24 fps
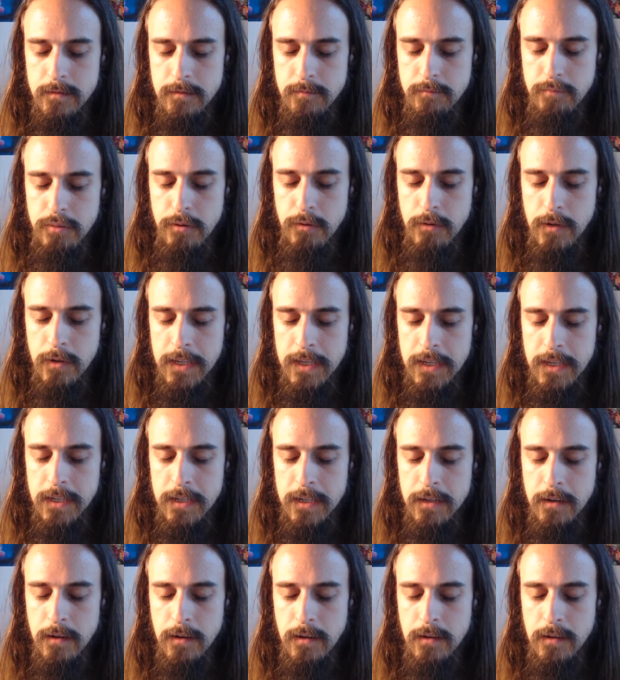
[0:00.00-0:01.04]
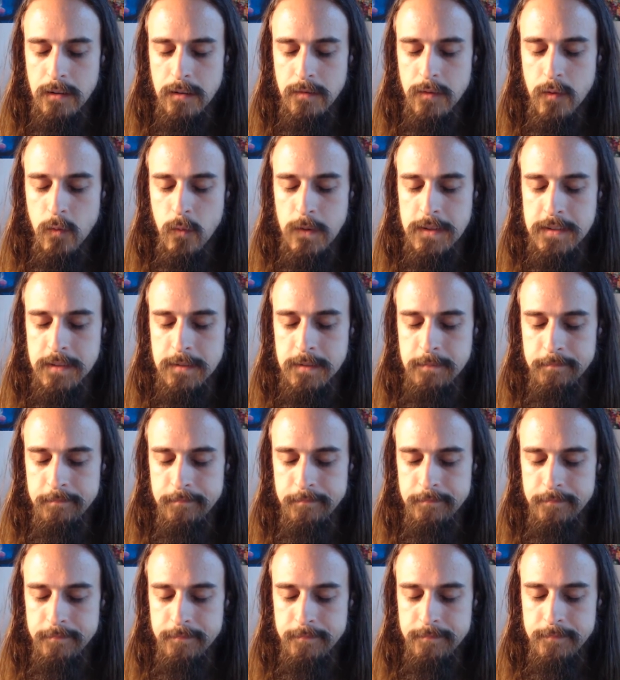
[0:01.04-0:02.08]
pulling in all of the wisdom,
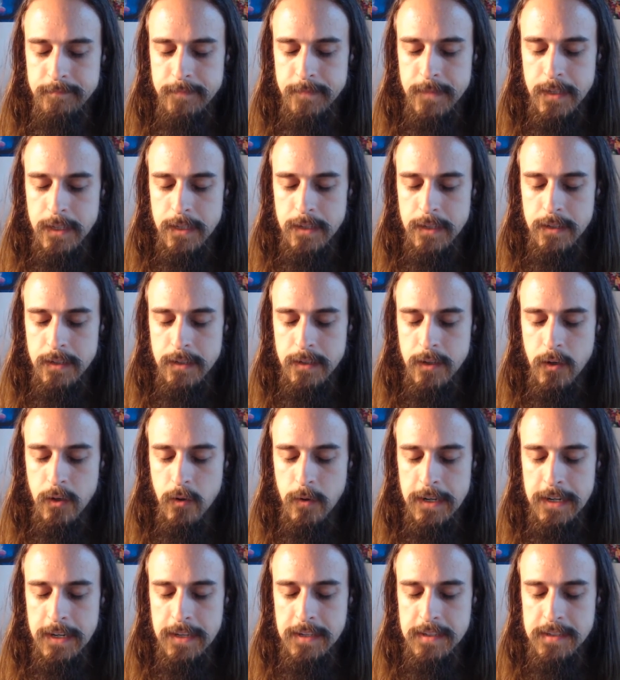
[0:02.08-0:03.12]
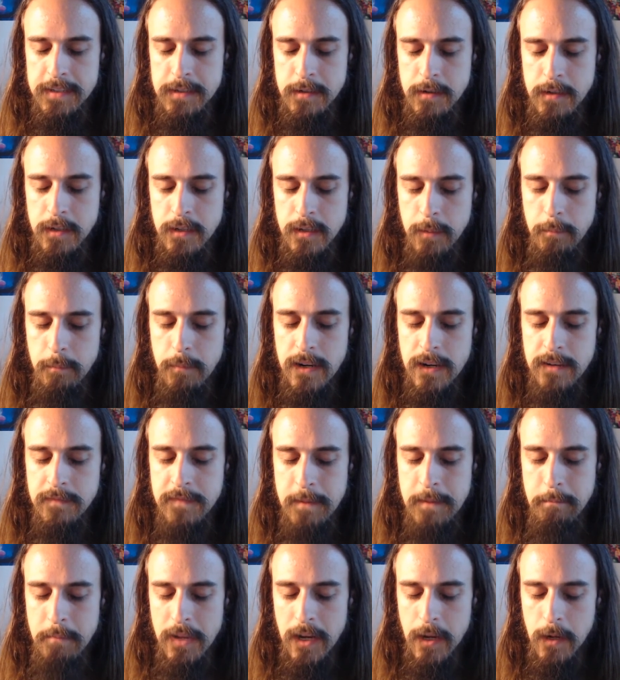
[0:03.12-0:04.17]
creating a circuit above
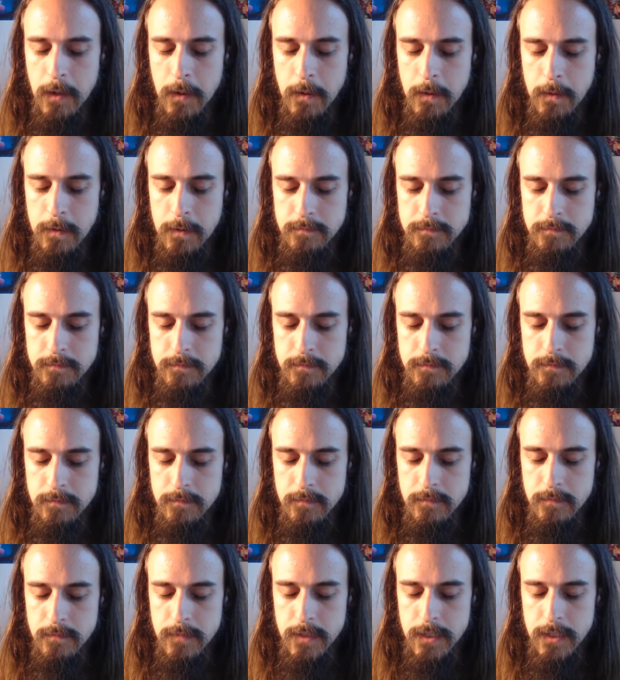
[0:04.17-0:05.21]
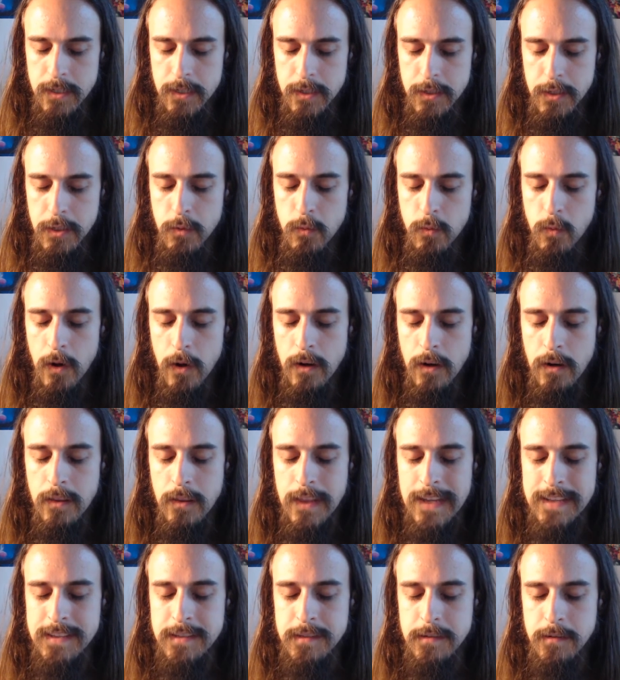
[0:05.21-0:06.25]
and below. You are
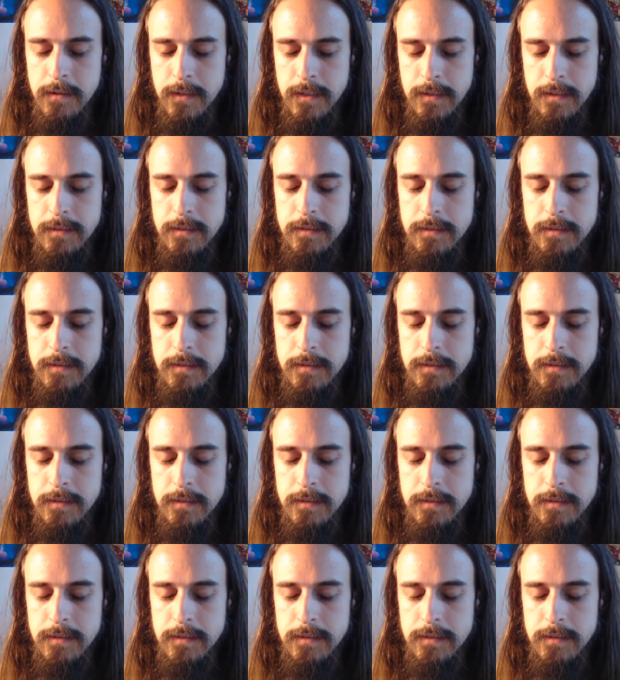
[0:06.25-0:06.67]
that circuit.